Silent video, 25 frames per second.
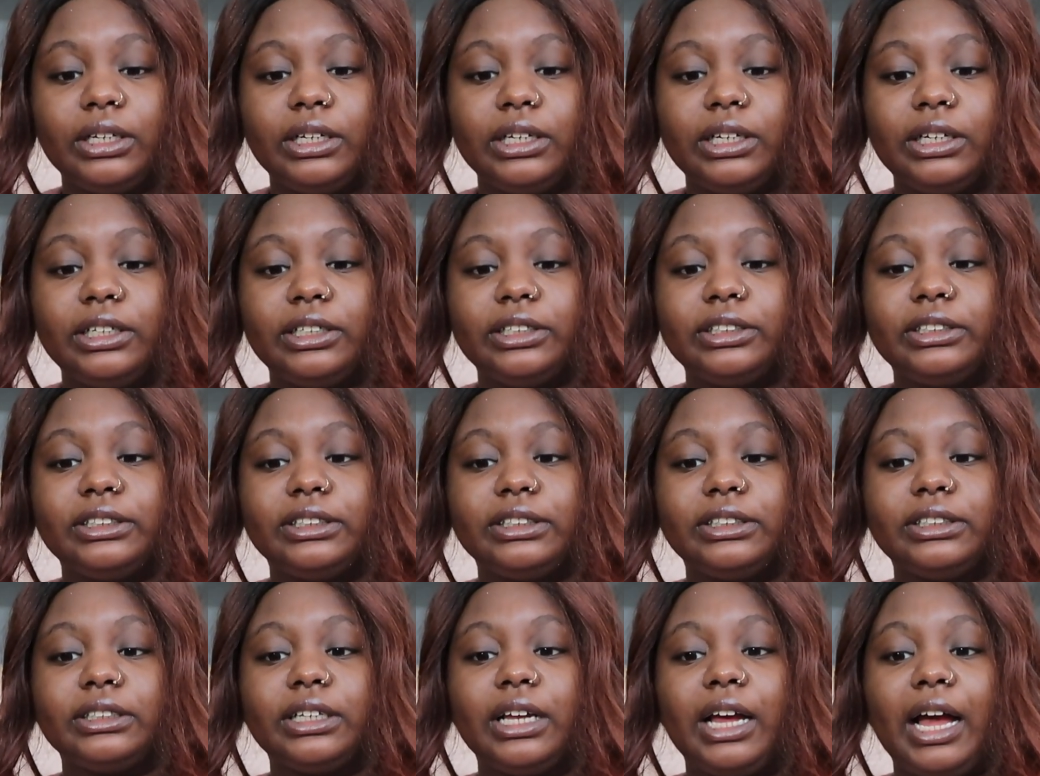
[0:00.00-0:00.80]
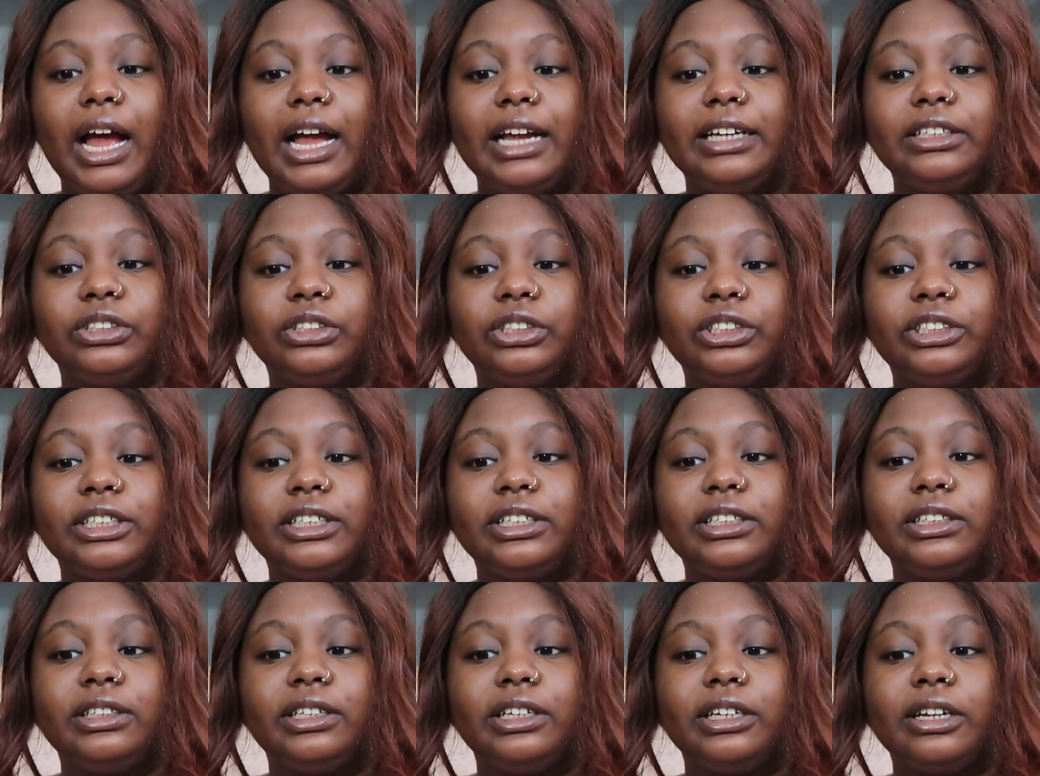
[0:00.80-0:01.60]
is I
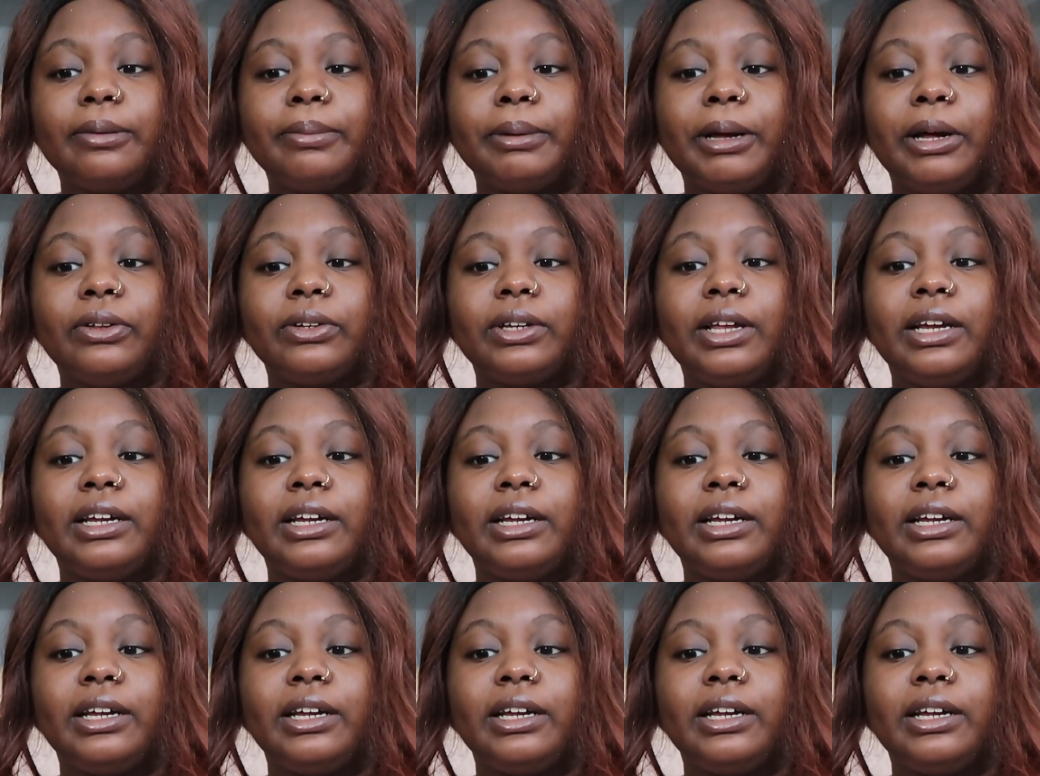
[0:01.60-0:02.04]
did think about